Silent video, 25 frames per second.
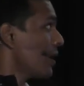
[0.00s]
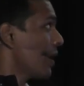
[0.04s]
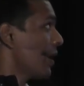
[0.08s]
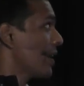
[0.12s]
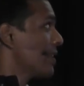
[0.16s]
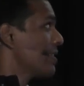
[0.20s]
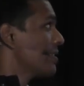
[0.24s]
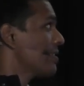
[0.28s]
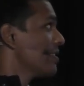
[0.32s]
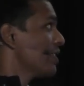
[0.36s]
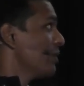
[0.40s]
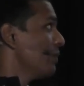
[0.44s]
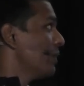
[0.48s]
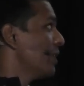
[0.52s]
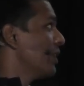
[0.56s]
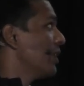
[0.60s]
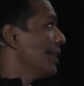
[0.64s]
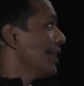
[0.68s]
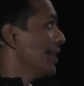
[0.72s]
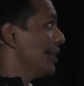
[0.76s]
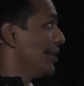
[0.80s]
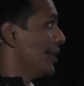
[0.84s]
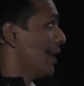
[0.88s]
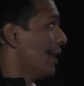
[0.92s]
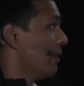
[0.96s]
And
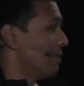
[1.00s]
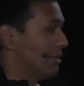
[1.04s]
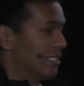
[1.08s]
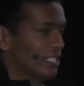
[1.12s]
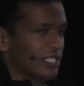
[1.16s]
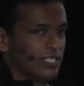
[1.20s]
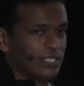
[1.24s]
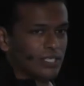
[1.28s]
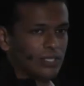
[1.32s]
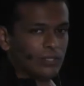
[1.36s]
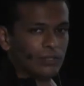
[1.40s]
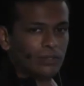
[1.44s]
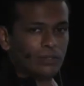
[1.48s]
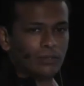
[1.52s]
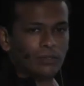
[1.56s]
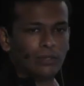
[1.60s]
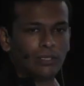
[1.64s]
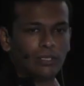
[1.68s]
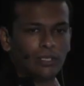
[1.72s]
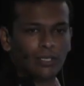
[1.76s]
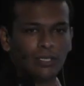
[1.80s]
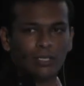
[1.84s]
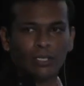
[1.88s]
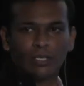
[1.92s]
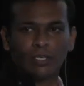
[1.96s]
similarly, you have tensor2
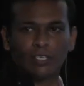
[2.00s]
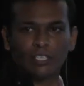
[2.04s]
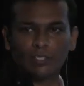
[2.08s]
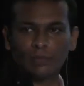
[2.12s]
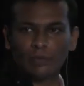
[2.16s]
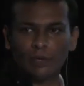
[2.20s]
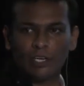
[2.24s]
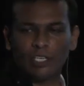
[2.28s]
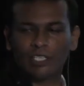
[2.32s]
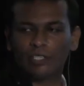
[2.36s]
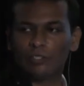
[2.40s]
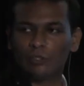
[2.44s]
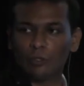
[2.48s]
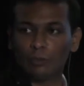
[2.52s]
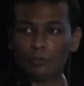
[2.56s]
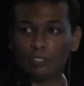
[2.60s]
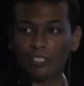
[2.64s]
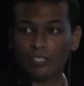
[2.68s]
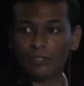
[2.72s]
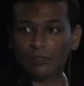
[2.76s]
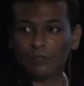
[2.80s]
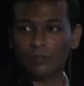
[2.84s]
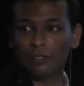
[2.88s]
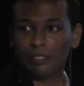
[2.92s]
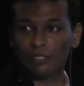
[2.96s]
corresponding to a
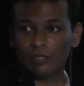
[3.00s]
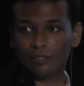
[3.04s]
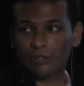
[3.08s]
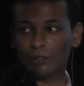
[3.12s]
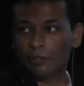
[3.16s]
placeholder.